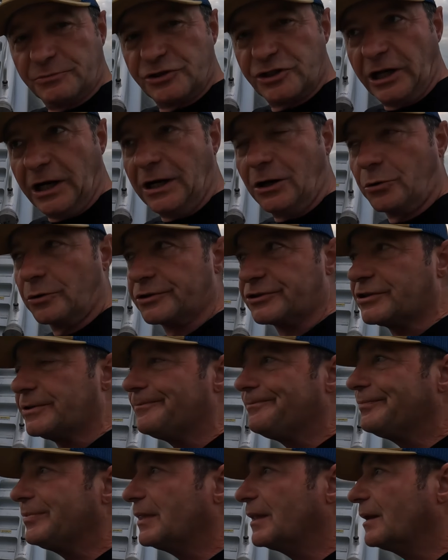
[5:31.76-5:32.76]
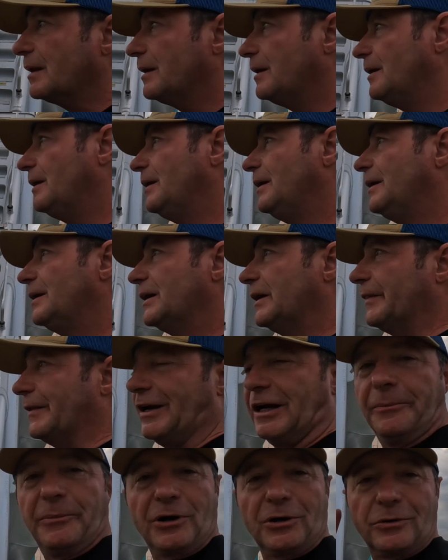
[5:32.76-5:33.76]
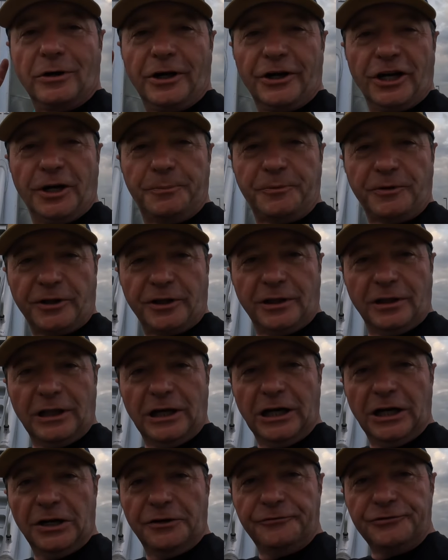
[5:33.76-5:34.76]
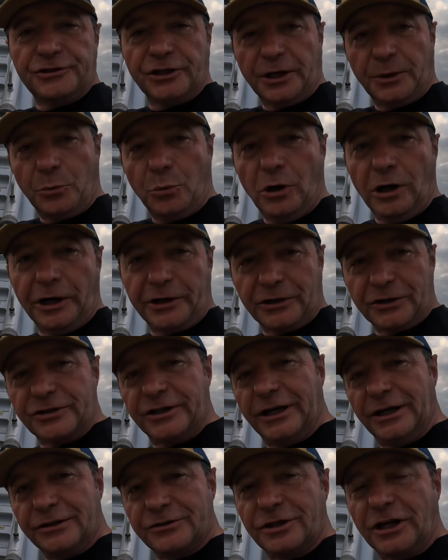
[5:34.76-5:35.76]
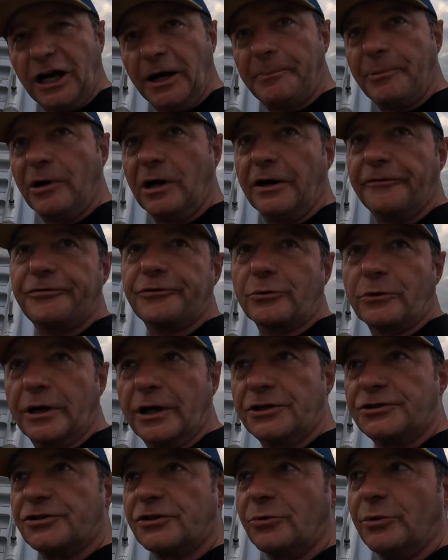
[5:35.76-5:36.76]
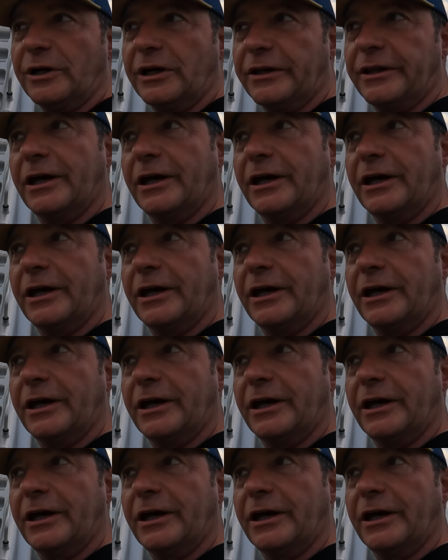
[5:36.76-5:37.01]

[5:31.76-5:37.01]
showers. And then I'm going to run up to the Loves in Watertown, top off the rest of the way.